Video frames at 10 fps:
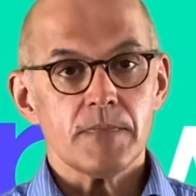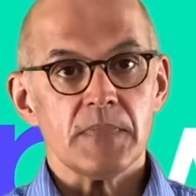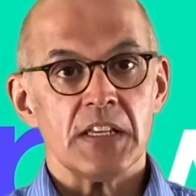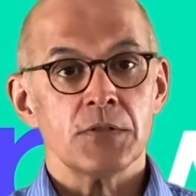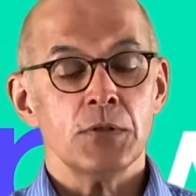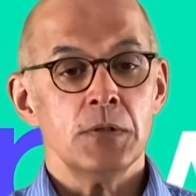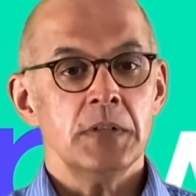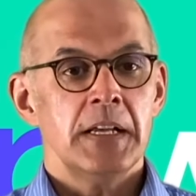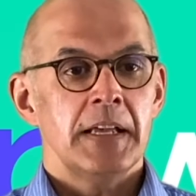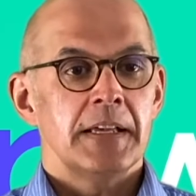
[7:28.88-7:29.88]

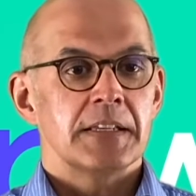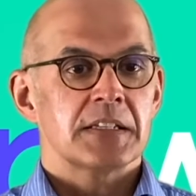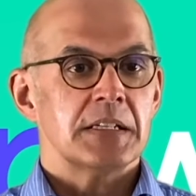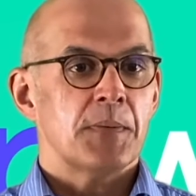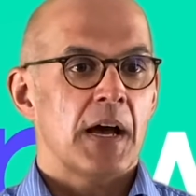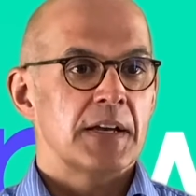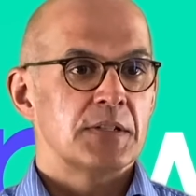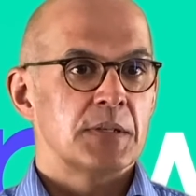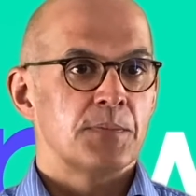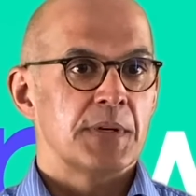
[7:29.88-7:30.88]
So sleep
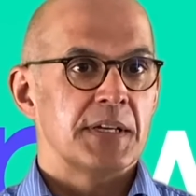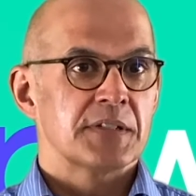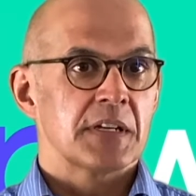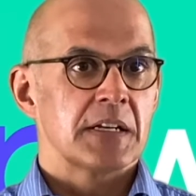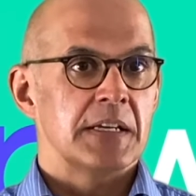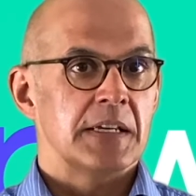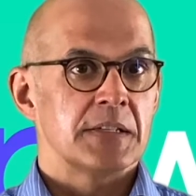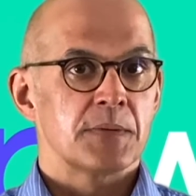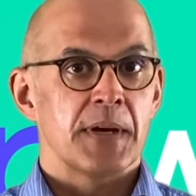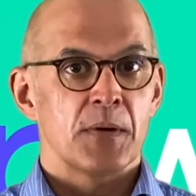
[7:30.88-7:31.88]
hygiene basically is
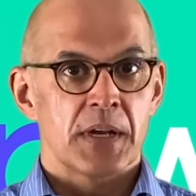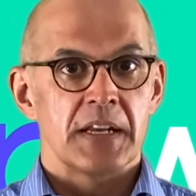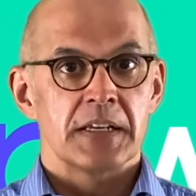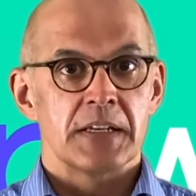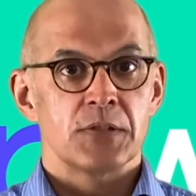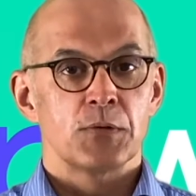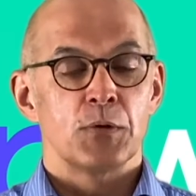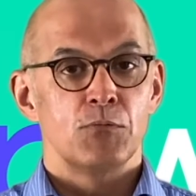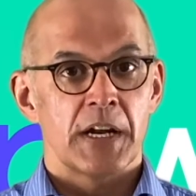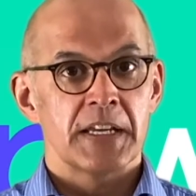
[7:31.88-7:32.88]
about getting into a
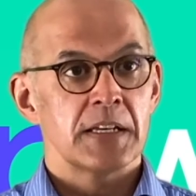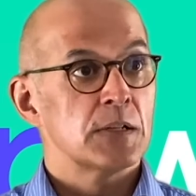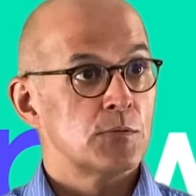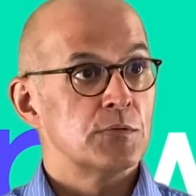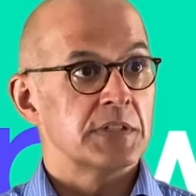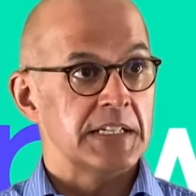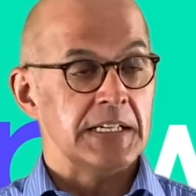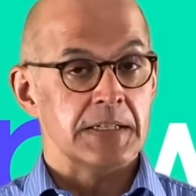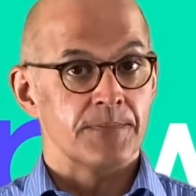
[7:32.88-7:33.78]
regular routine.